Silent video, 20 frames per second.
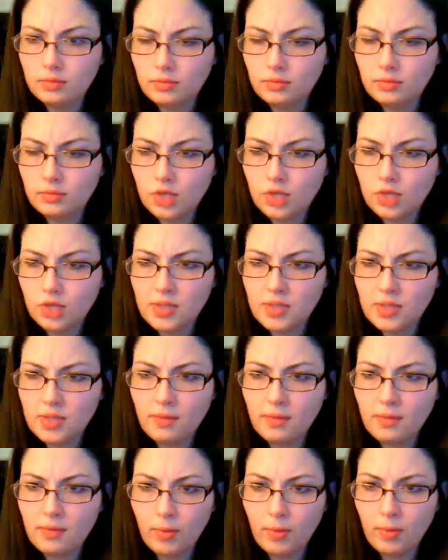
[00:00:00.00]
Jimmy said
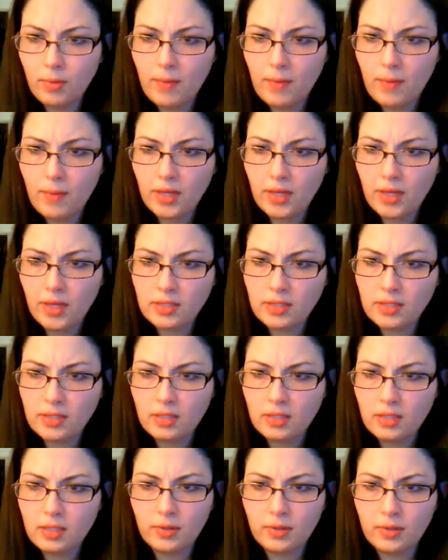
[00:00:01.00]
Republicans and
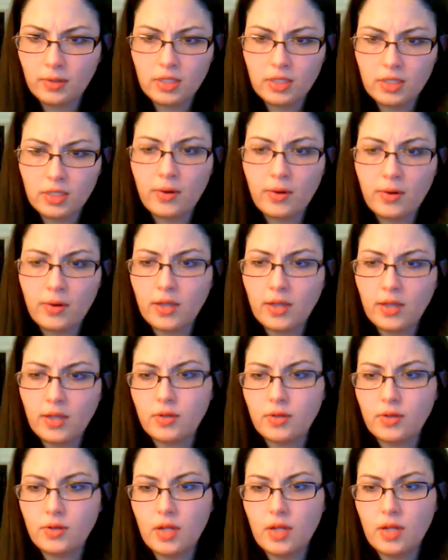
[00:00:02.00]
Democrats are
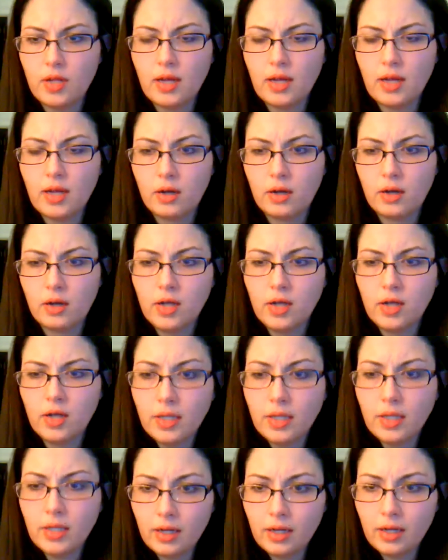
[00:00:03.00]

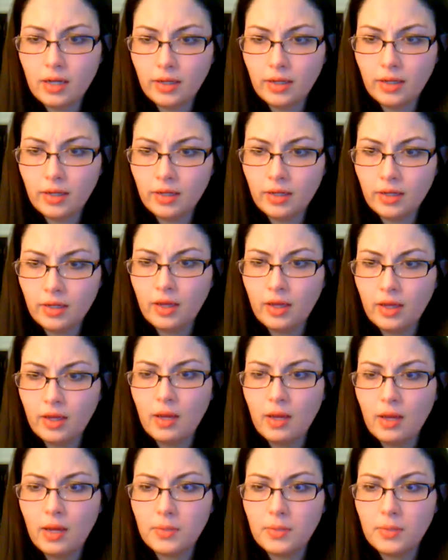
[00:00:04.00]
99%
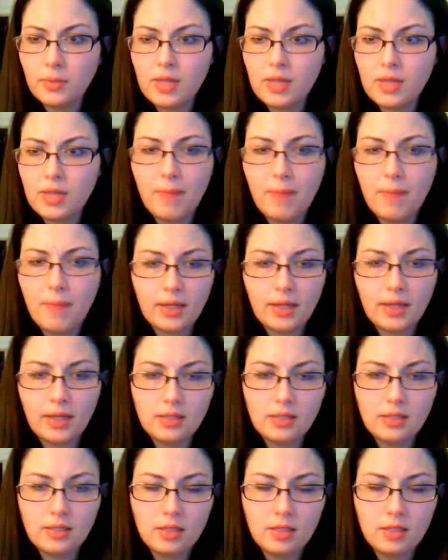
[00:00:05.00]
buddies.